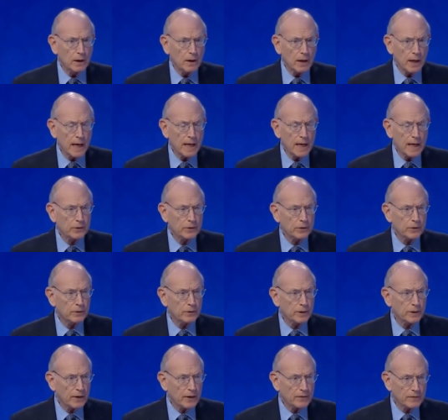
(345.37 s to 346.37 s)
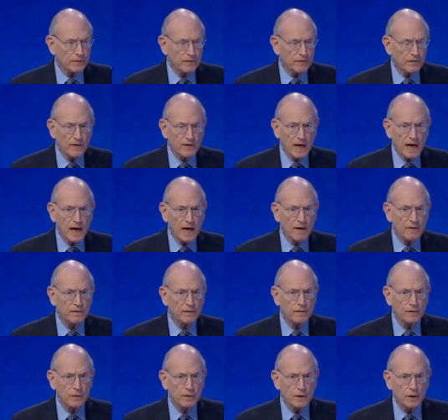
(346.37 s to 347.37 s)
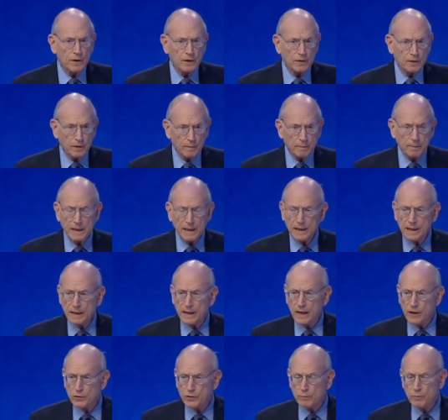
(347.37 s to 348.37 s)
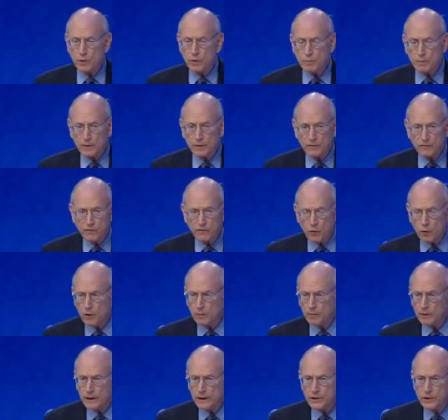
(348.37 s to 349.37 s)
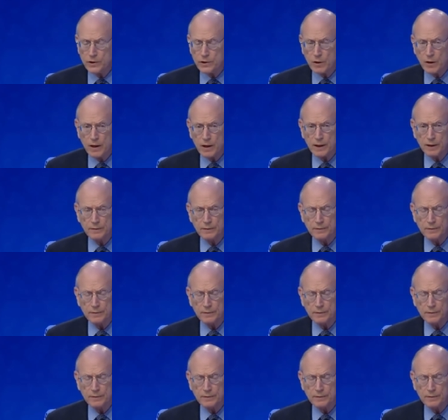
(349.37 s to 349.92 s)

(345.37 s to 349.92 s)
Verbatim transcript: And in 2005, the BDS movement formally started